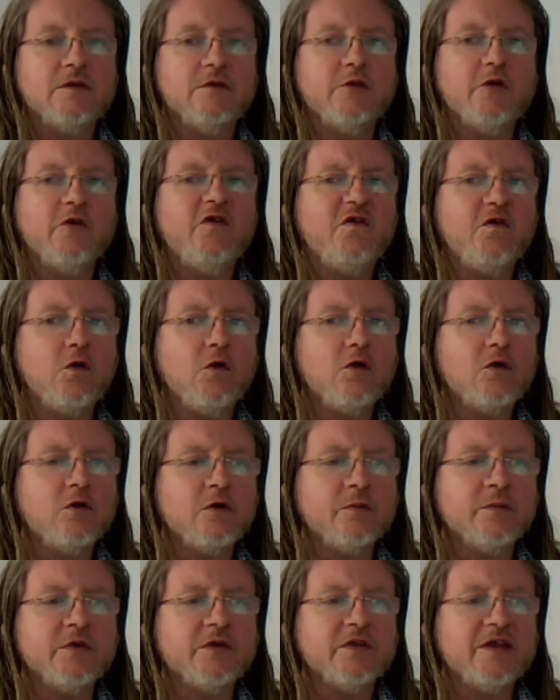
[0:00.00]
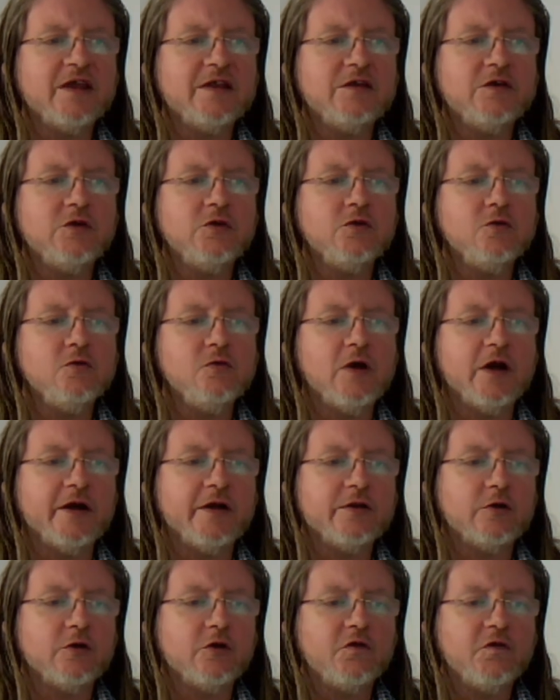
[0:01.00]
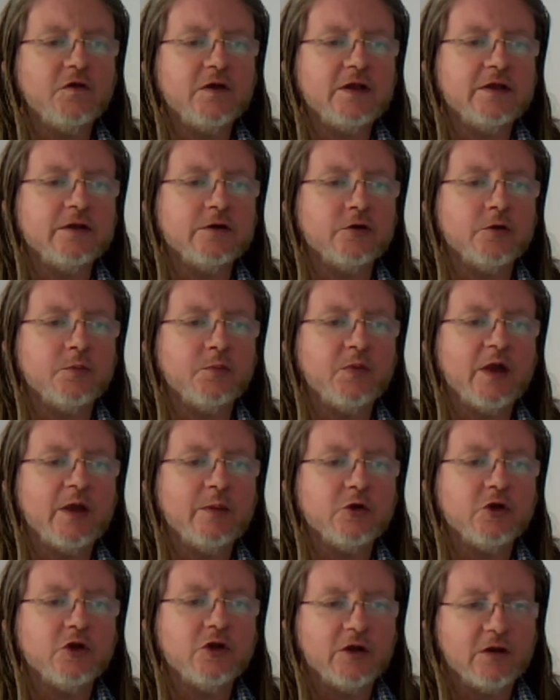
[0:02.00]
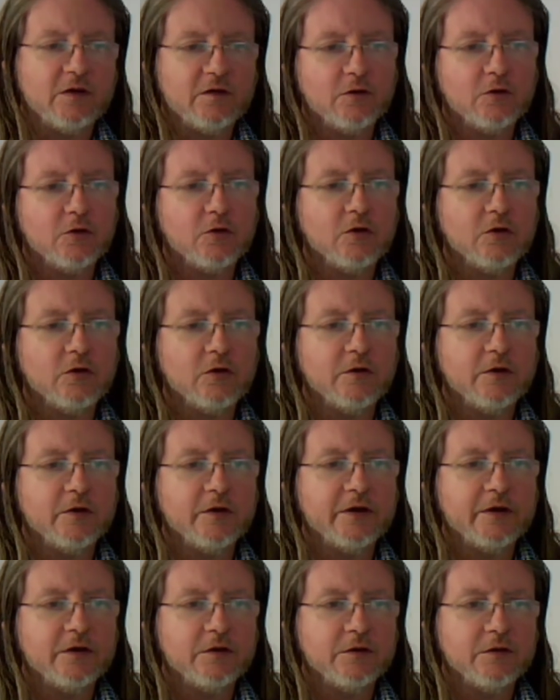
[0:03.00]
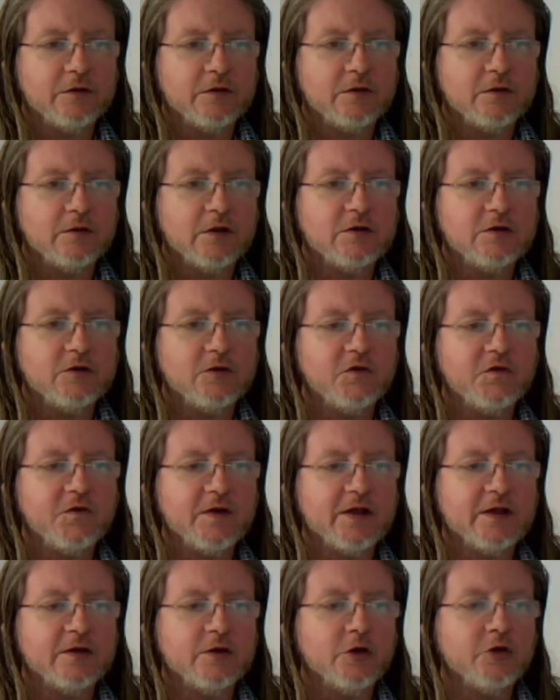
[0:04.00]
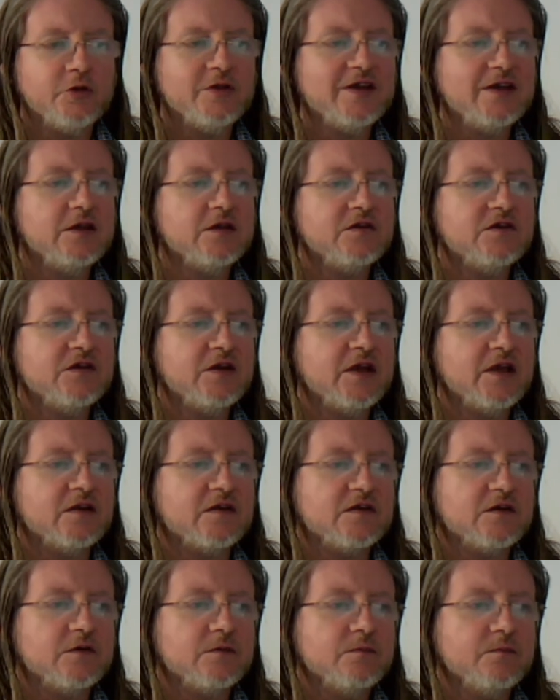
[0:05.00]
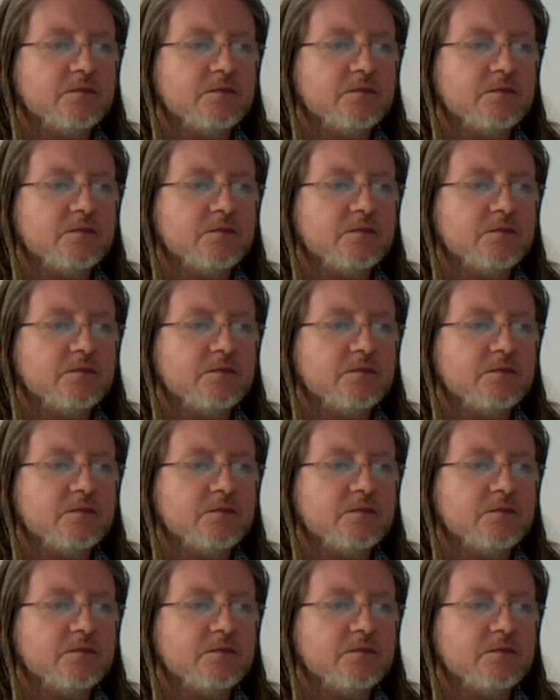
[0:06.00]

the form that you either fill in on a paper sheet or that you fill in on the internet.